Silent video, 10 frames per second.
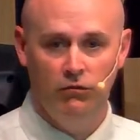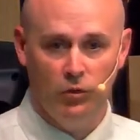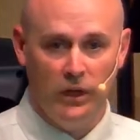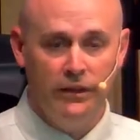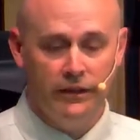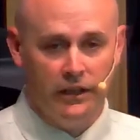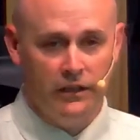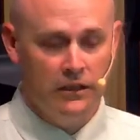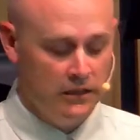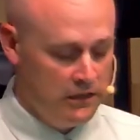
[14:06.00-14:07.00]
For one
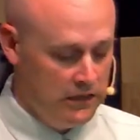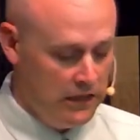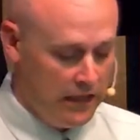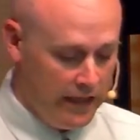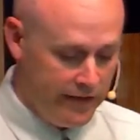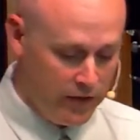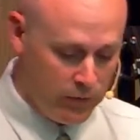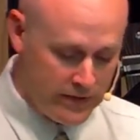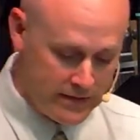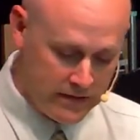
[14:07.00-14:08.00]
thing, I
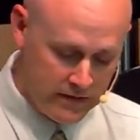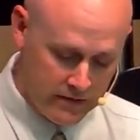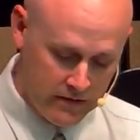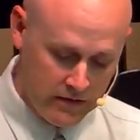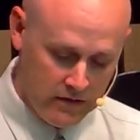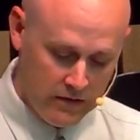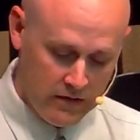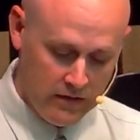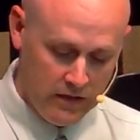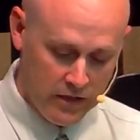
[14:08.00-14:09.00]
think we see
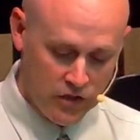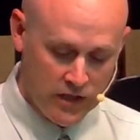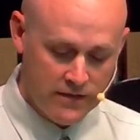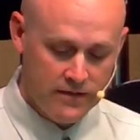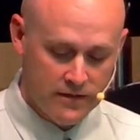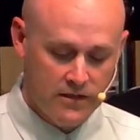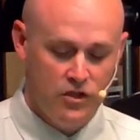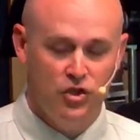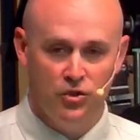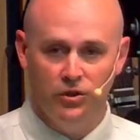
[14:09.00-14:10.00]
injustice
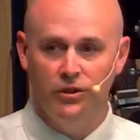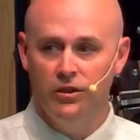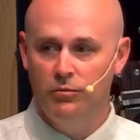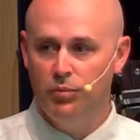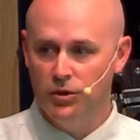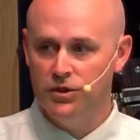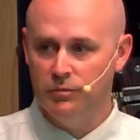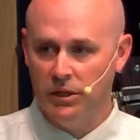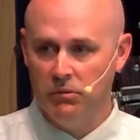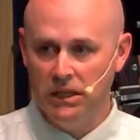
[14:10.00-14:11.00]
should push
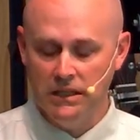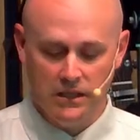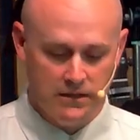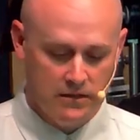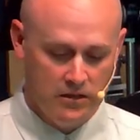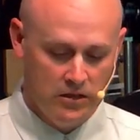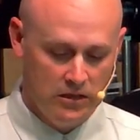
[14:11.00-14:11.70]
my buttons.